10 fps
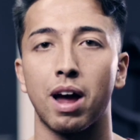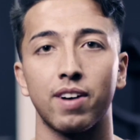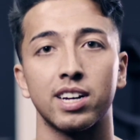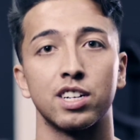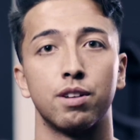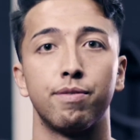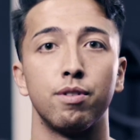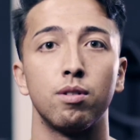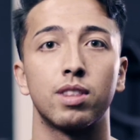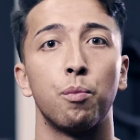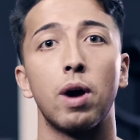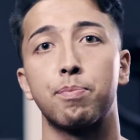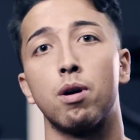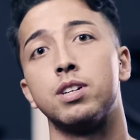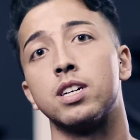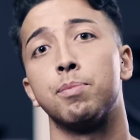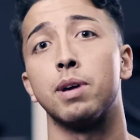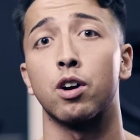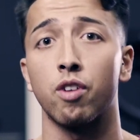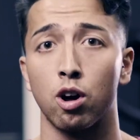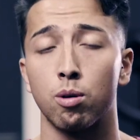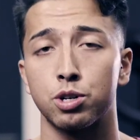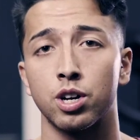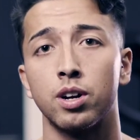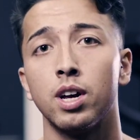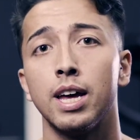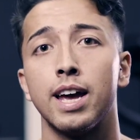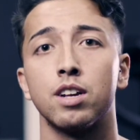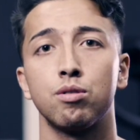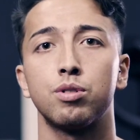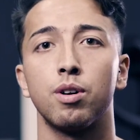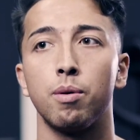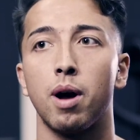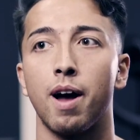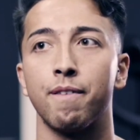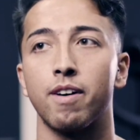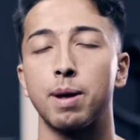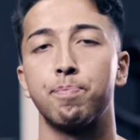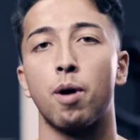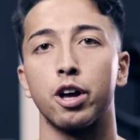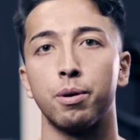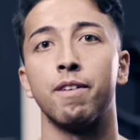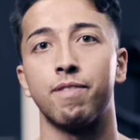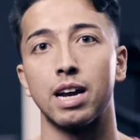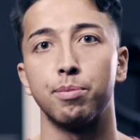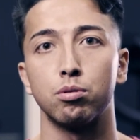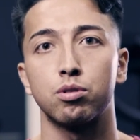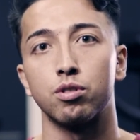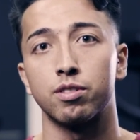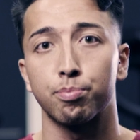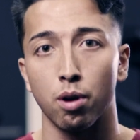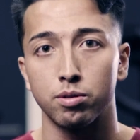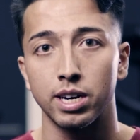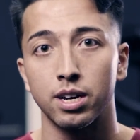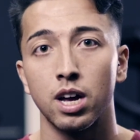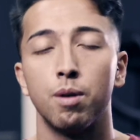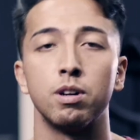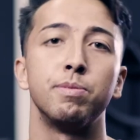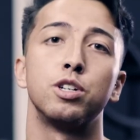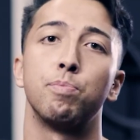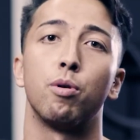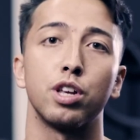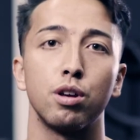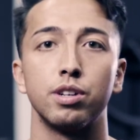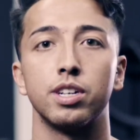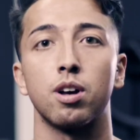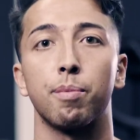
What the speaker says: have access to food, then whey protein can be a great option. It's also a very bioavailable source of protein, which means your body uses